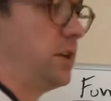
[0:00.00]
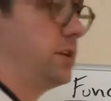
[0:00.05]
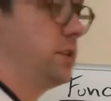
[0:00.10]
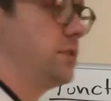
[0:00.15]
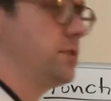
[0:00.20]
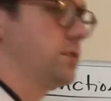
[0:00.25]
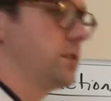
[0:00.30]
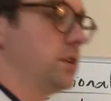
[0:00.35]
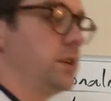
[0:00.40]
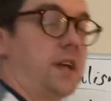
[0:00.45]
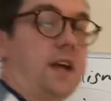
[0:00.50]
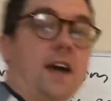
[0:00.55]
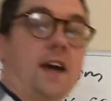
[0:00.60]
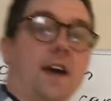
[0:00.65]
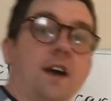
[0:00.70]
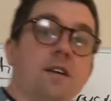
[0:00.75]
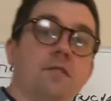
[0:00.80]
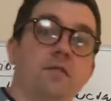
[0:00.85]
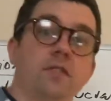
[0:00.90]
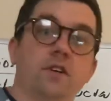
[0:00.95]
you couldn't
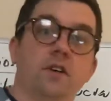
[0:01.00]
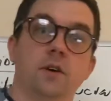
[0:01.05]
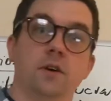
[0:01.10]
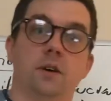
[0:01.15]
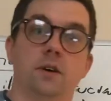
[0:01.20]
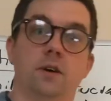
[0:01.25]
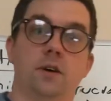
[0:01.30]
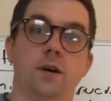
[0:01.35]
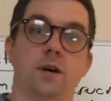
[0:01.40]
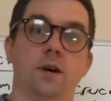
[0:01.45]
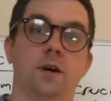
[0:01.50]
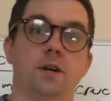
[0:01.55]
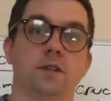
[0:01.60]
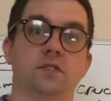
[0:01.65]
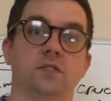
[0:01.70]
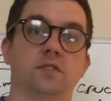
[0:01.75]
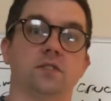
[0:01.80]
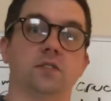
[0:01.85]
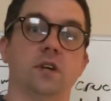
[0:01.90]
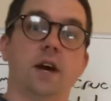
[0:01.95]
have a
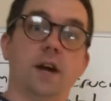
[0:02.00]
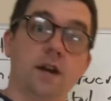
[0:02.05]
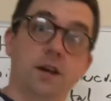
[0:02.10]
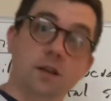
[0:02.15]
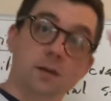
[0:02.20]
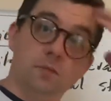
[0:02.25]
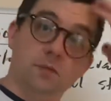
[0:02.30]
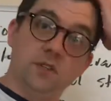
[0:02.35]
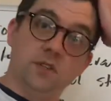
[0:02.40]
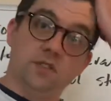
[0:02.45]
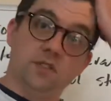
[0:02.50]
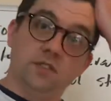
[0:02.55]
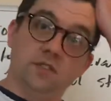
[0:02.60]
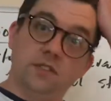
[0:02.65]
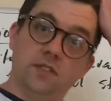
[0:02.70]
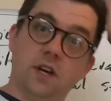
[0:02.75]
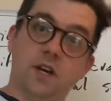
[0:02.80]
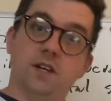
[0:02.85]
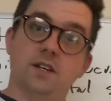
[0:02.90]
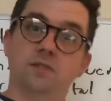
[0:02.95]
society because
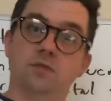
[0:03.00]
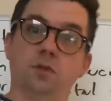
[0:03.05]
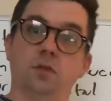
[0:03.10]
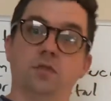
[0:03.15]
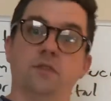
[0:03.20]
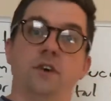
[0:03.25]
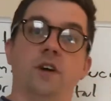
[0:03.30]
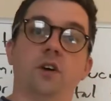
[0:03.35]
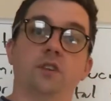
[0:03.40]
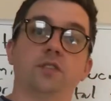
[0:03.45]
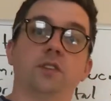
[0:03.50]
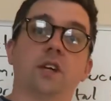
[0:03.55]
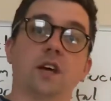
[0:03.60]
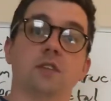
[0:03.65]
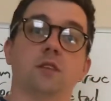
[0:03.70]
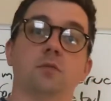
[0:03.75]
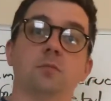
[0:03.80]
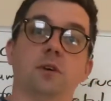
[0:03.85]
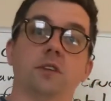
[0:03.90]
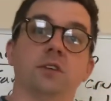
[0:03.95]
society is sort of held
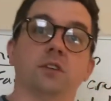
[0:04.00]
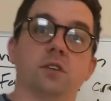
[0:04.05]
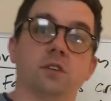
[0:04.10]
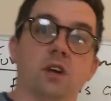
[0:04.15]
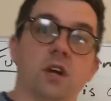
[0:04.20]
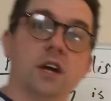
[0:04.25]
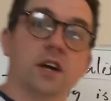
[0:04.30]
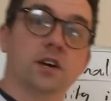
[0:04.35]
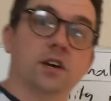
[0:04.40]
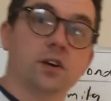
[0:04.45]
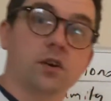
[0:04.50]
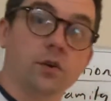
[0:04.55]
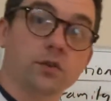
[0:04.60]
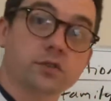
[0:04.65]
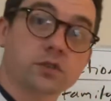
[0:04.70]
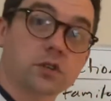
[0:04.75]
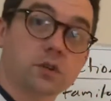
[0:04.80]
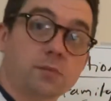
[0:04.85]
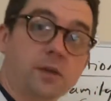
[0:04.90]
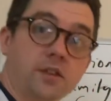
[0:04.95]
together by the
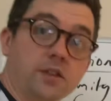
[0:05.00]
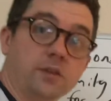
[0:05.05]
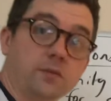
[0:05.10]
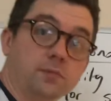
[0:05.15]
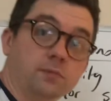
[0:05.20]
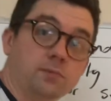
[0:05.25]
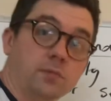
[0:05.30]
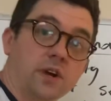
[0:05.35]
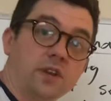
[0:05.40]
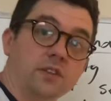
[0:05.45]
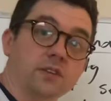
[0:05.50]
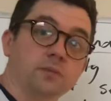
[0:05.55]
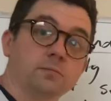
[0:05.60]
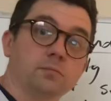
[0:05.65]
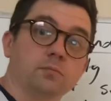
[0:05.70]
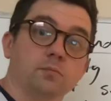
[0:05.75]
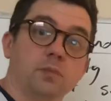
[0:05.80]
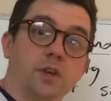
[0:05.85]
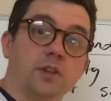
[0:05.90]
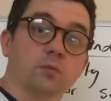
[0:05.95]
culture, by
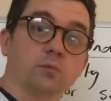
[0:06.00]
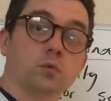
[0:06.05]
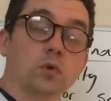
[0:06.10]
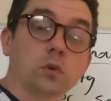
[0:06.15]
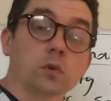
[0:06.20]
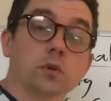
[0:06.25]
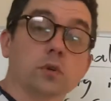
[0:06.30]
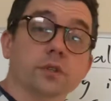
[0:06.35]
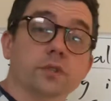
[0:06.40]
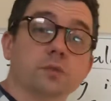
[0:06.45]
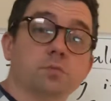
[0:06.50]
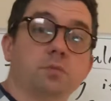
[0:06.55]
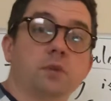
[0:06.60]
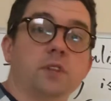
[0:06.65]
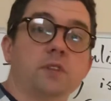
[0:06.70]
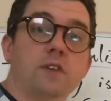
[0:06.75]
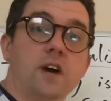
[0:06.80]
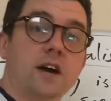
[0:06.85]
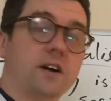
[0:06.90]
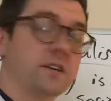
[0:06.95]
the rules, by
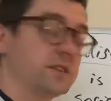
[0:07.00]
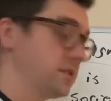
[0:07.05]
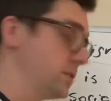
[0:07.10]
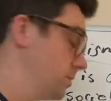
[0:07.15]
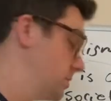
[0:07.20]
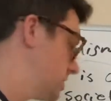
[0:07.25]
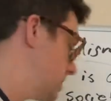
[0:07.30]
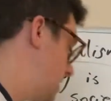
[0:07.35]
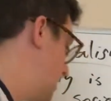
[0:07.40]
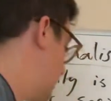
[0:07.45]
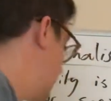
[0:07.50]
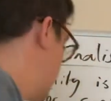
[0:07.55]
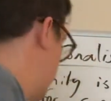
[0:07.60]
the values that we share,